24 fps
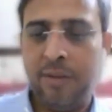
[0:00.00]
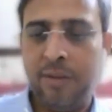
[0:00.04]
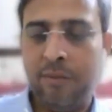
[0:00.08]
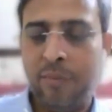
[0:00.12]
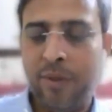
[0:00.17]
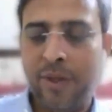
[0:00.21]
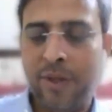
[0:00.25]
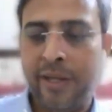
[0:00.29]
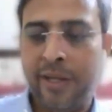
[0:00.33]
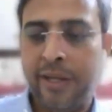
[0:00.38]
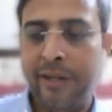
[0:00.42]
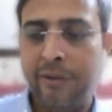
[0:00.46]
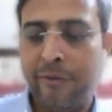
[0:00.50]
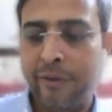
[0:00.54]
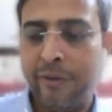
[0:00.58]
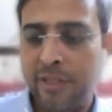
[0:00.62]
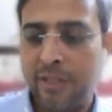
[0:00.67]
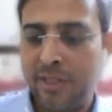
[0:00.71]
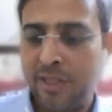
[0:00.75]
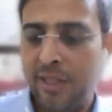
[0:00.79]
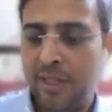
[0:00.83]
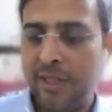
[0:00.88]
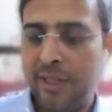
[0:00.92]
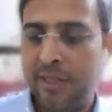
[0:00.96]
one
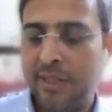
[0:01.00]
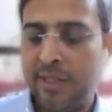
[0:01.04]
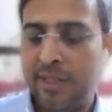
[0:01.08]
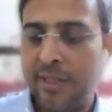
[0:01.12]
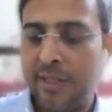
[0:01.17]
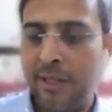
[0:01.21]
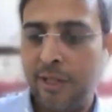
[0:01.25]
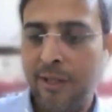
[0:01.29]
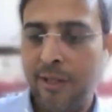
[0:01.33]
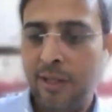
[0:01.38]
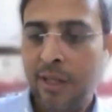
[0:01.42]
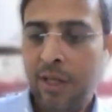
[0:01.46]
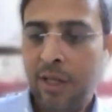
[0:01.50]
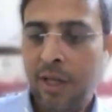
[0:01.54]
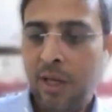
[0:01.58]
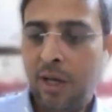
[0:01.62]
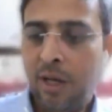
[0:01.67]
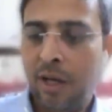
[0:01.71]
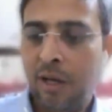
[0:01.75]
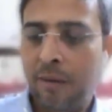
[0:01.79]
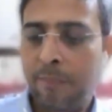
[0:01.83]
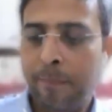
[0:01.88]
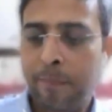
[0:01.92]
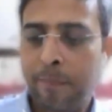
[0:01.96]
very interesting
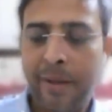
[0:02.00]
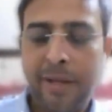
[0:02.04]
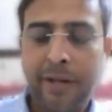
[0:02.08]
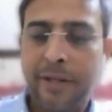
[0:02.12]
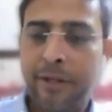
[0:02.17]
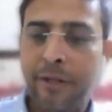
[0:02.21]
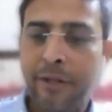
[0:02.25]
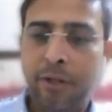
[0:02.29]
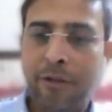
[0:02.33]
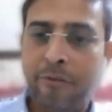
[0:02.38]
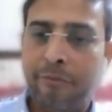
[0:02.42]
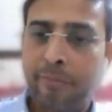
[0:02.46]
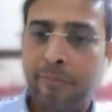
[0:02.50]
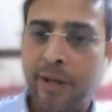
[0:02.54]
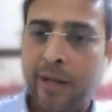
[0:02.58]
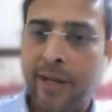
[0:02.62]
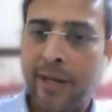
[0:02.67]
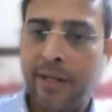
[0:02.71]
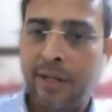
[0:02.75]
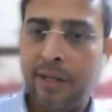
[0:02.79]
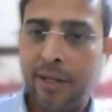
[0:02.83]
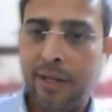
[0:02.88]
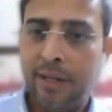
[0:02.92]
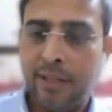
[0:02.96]
incident. A
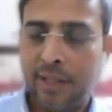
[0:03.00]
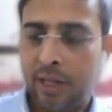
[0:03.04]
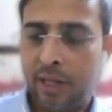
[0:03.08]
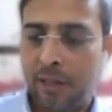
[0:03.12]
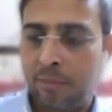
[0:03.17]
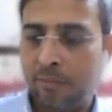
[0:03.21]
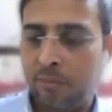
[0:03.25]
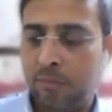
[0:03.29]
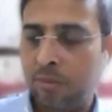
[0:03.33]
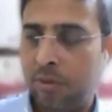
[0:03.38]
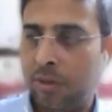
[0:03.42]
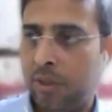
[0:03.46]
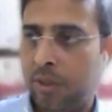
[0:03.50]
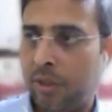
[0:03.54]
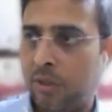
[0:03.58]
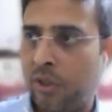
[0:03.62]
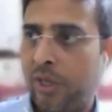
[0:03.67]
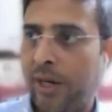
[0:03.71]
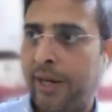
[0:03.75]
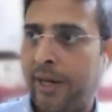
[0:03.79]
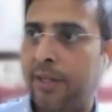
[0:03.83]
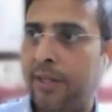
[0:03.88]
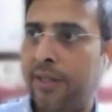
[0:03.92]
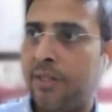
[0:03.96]
parent of mine had
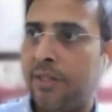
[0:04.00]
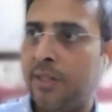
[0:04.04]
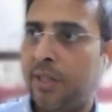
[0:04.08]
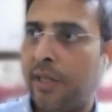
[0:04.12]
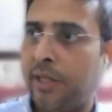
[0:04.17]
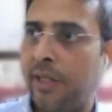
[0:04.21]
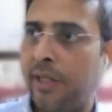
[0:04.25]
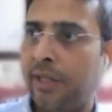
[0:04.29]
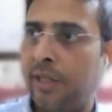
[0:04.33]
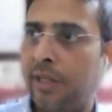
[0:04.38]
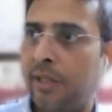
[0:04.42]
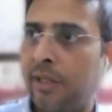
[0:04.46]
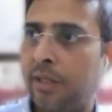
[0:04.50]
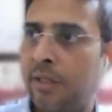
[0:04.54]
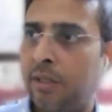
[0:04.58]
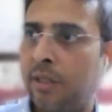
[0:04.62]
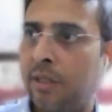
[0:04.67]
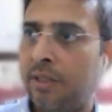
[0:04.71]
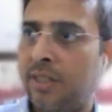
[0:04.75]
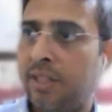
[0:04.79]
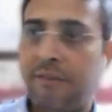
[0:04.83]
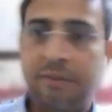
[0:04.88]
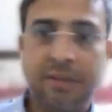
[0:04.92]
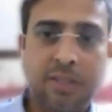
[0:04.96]
come, the child is
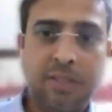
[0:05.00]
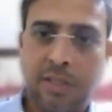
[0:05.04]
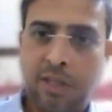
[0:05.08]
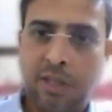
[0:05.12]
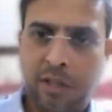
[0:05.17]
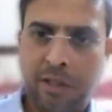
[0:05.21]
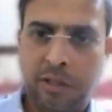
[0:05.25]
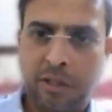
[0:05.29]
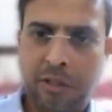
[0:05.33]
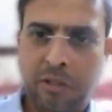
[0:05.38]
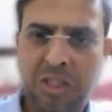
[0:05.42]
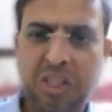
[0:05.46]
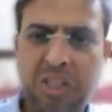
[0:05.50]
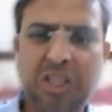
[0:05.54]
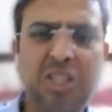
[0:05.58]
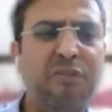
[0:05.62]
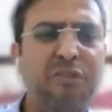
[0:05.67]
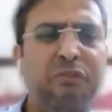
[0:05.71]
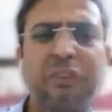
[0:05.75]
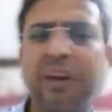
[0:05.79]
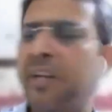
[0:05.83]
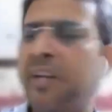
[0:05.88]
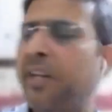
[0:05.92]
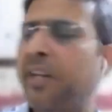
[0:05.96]
studying in 7th
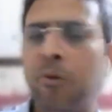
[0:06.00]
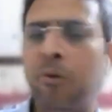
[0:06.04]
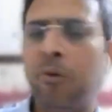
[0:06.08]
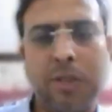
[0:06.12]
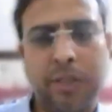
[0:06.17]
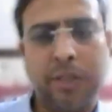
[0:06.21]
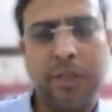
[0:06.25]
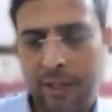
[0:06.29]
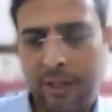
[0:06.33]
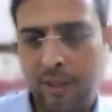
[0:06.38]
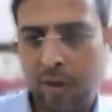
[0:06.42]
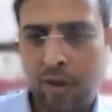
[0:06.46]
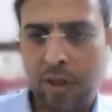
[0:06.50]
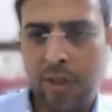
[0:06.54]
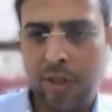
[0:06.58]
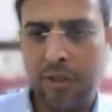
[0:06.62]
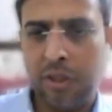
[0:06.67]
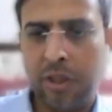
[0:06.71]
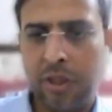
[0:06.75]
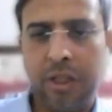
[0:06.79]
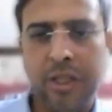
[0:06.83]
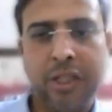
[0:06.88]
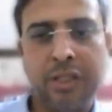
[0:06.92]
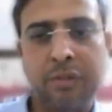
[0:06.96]
standard. He's very good,
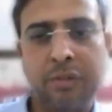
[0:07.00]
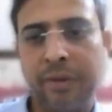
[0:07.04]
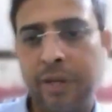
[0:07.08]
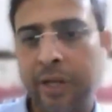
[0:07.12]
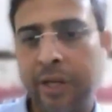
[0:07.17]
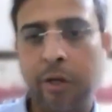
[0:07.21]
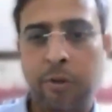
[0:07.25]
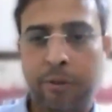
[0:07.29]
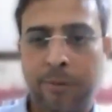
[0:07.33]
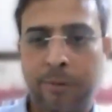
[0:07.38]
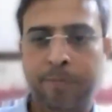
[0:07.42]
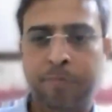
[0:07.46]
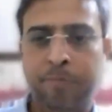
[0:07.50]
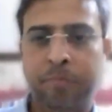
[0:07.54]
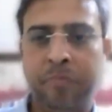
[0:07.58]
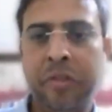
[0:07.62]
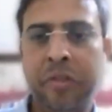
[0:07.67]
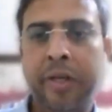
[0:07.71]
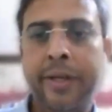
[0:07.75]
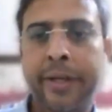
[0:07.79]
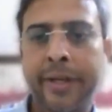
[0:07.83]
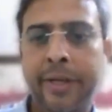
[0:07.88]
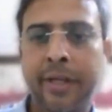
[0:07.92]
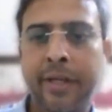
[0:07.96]
technologically he's very
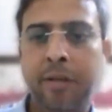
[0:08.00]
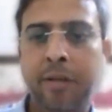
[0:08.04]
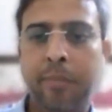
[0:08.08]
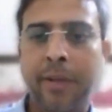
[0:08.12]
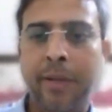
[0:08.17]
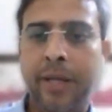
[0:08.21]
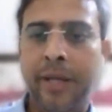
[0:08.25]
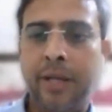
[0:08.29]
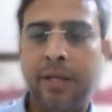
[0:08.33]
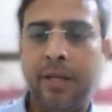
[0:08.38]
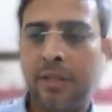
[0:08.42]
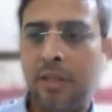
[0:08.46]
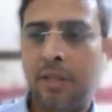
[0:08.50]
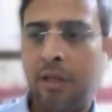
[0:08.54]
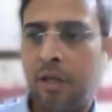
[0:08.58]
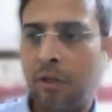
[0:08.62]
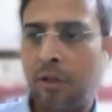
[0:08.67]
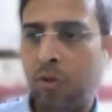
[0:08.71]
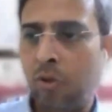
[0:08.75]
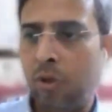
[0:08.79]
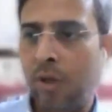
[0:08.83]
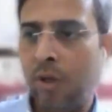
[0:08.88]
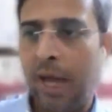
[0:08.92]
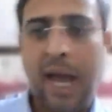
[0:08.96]
good. He
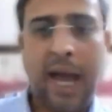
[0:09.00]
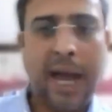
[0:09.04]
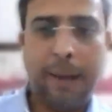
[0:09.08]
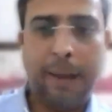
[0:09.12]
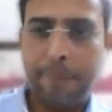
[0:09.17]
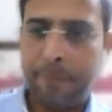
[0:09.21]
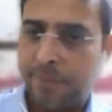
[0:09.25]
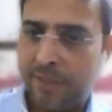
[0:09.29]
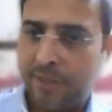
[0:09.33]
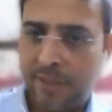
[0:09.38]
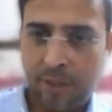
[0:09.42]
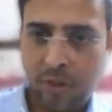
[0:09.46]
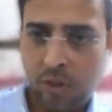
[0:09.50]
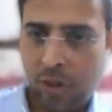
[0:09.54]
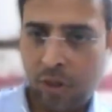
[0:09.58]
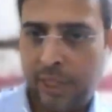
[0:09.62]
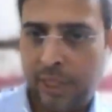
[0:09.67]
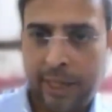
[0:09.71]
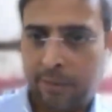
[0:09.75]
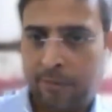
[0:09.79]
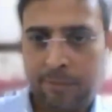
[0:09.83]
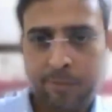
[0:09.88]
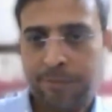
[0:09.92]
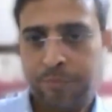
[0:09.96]
makes
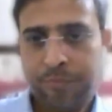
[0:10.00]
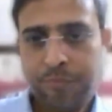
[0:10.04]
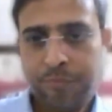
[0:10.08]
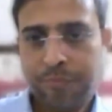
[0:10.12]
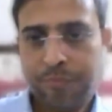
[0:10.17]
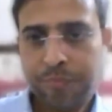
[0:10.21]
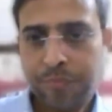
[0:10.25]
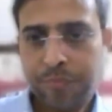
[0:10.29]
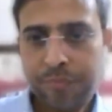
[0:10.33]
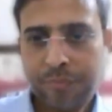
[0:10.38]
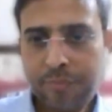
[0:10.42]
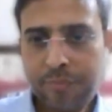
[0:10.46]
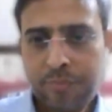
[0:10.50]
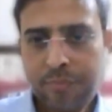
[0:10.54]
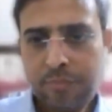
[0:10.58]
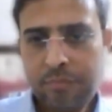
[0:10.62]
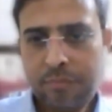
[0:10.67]
apps and all that,